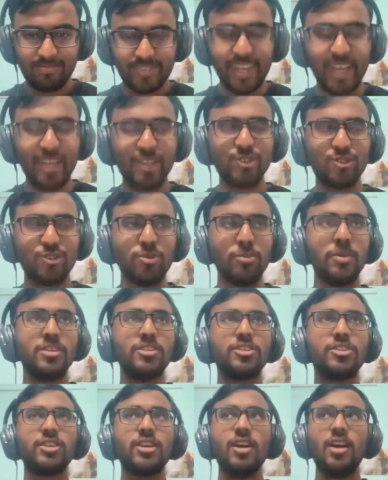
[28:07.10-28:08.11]
Thank you so
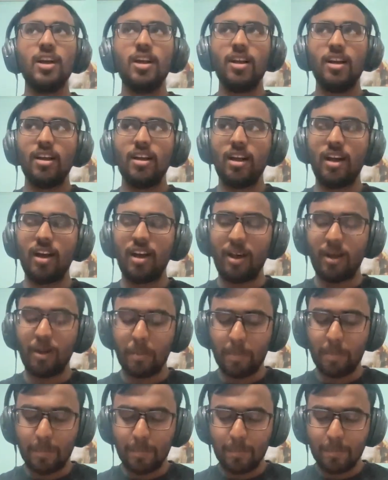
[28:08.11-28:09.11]
much.
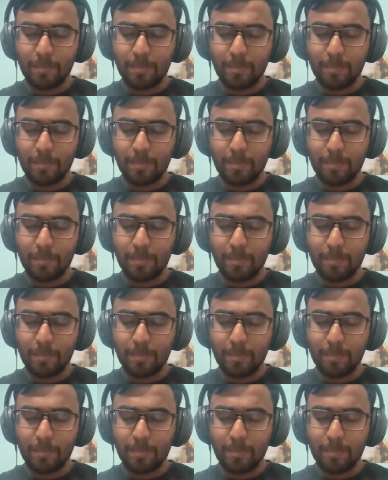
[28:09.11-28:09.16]
Um,